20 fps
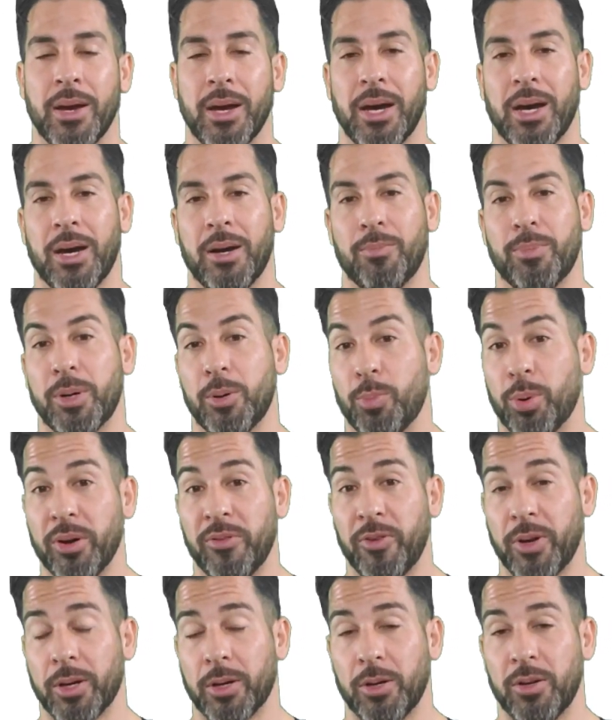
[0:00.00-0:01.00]
But a
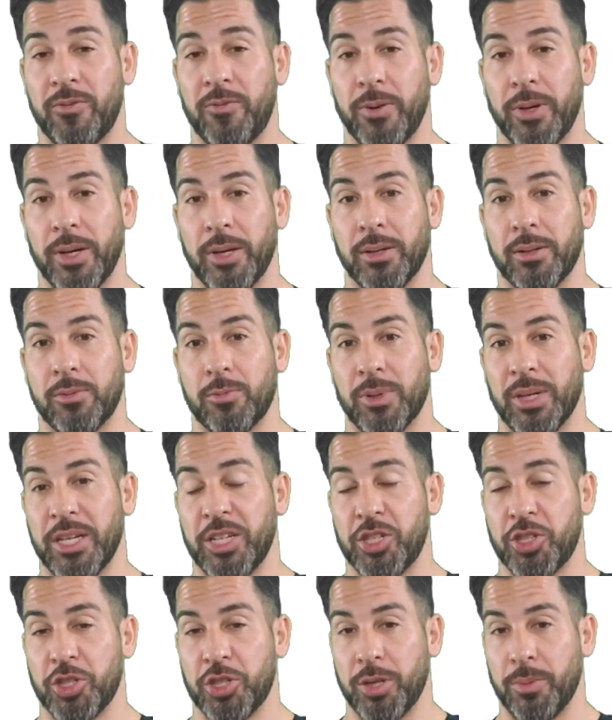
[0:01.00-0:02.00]
boyfriend-girlfriend
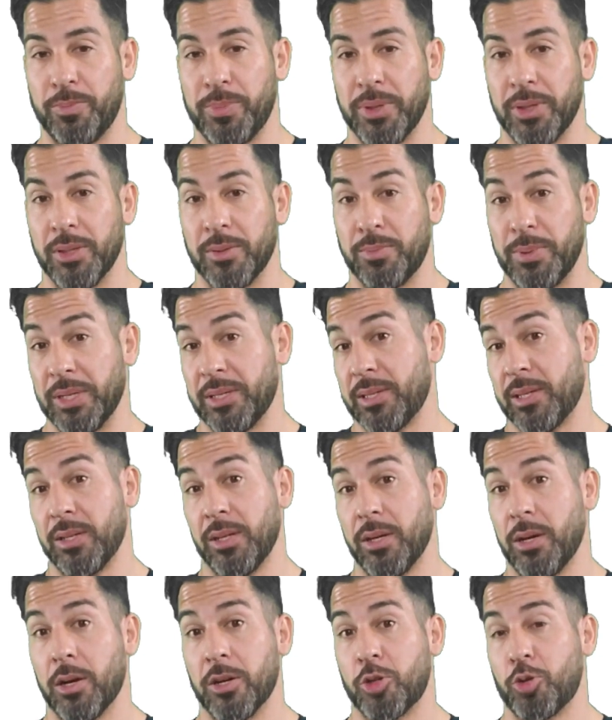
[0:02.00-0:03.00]
relationship is
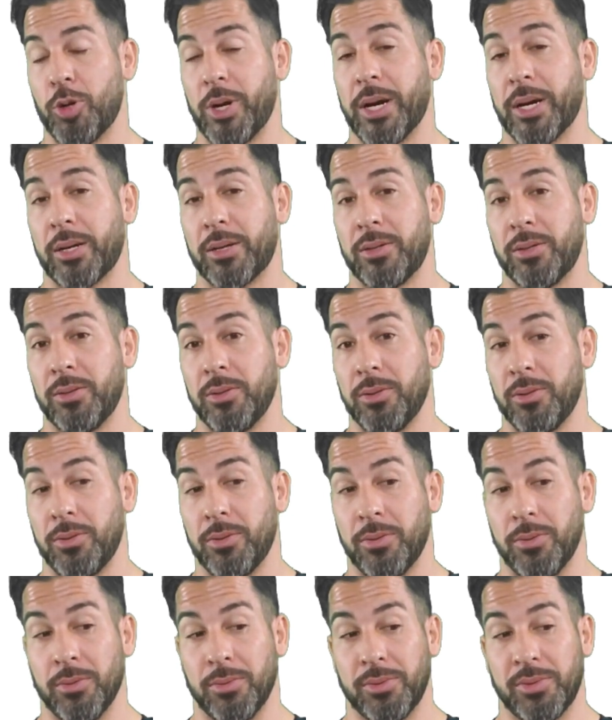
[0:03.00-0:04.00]
basically on track
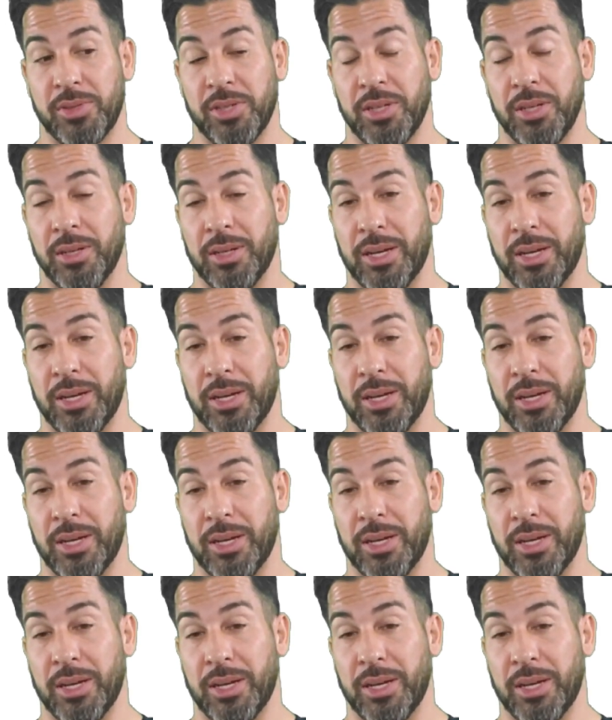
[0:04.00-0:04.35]
to see,